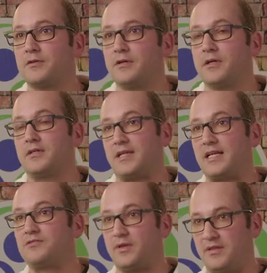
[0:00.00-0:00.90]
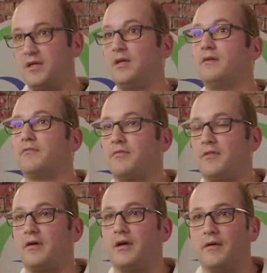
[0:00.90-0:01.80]
because that's what the,
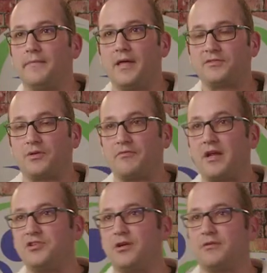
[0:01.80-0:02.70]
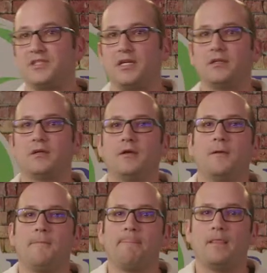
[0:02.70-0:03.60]
the that's what the ratio is
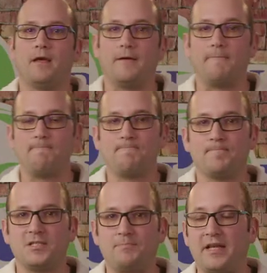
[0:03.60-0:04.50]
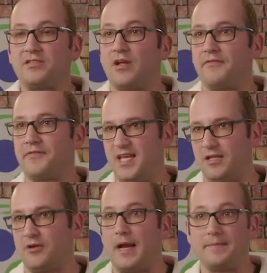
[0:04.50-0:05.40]
in. Um, it's based off
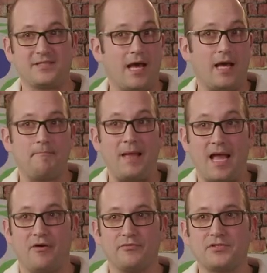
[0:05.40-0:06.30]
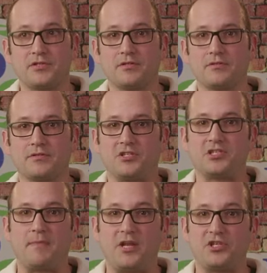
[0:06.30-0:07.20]
kilograms, not pounds. So just
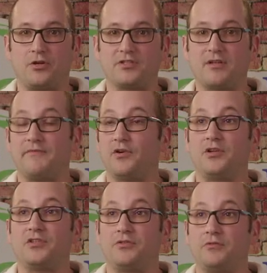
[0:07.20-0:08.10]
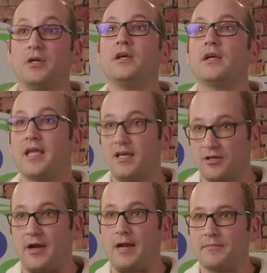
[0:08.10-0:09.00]
make sure it's converted to
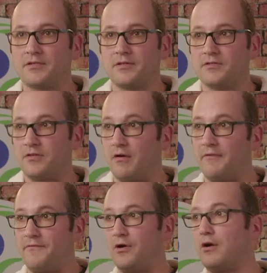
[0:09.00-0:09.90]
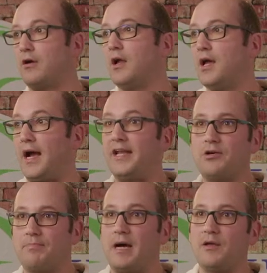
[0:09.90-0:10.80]
kilograms. So if your ideal
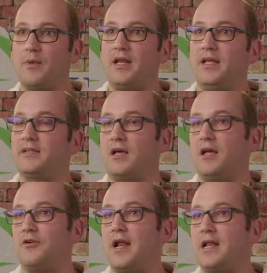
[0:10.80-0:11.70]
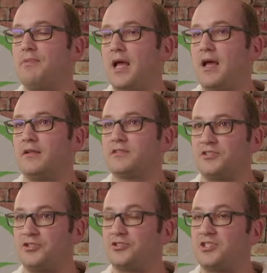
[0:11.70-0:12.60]
body weight is 180 pounds
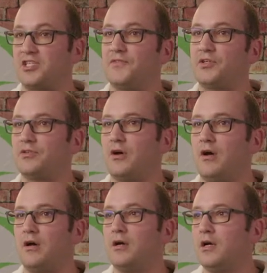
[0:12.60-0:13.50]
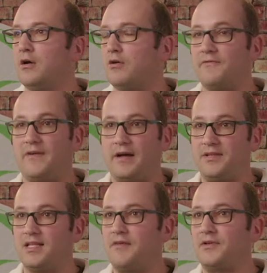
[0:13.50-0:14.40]
because you're six foot tall or
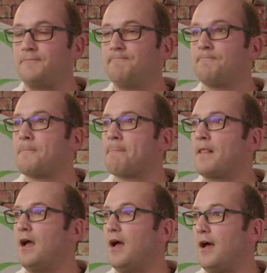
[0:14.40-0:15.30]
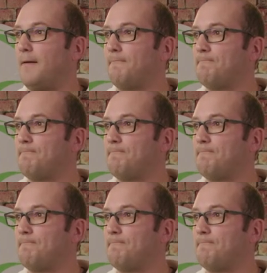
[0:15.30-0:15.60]
5'11, um,